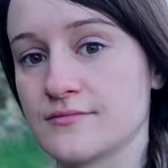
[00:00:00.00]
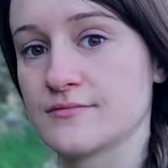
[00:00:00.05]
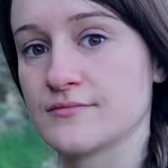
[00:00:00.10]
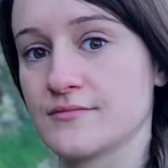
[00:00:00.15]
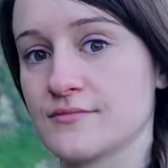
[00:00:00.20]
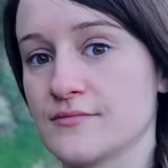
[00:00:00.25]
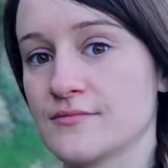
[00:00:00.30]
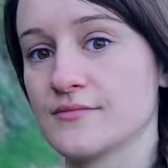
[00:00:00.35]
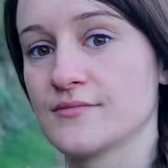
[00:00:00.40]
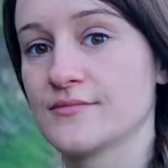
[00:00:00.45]

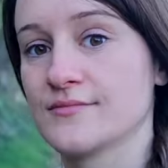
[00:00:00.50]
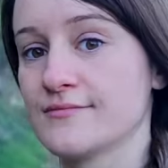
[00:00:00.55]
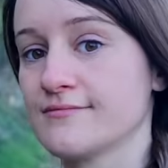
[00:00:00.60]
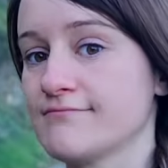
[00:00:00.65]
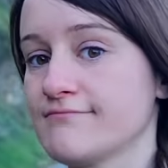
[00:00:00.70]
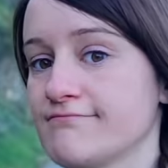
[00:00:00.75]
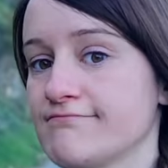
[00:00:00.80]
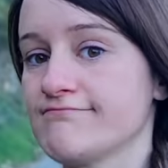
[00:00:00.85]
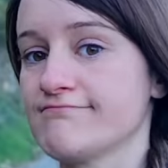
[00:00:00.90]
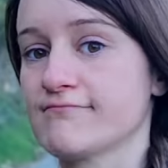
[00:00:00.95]

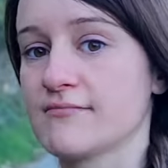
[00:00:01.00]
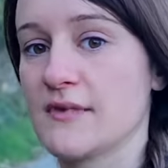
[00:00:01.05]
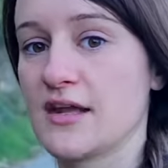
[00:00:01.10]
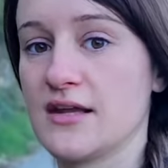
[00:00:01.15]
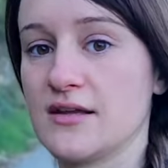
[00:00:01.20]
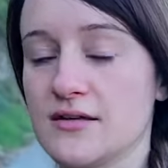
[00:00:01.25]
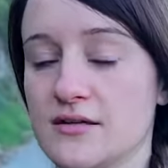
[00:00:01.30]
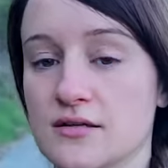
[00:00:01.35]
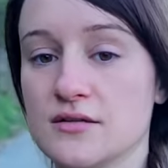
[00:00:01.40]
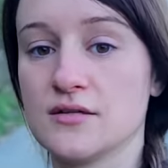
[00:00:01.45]
It says
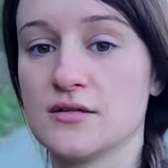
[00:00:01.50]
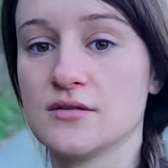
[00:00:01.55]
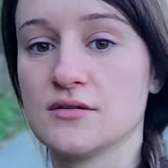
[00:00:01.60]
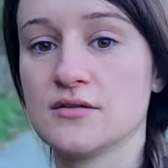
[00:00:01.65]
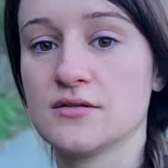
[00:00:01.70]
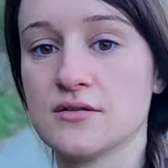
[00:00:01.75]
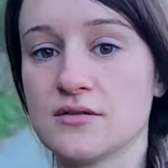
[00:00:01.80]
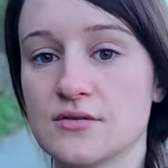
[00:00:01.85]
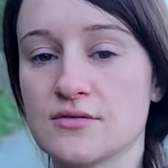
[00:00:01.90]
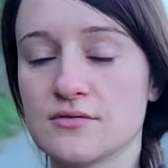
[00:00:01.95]
ready,
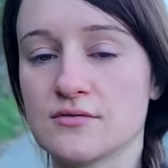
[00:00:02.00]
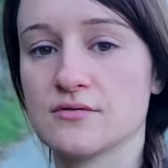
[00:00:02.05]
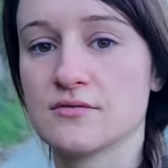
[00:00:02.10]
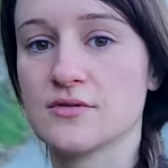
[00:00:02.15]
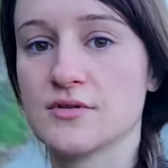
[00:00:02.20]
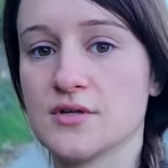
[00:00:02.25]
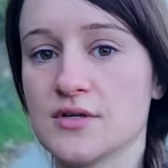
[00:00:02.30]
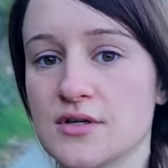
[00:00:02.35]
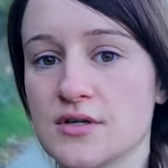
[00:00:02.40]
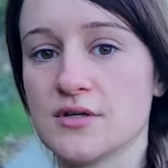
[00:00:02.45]
we're good.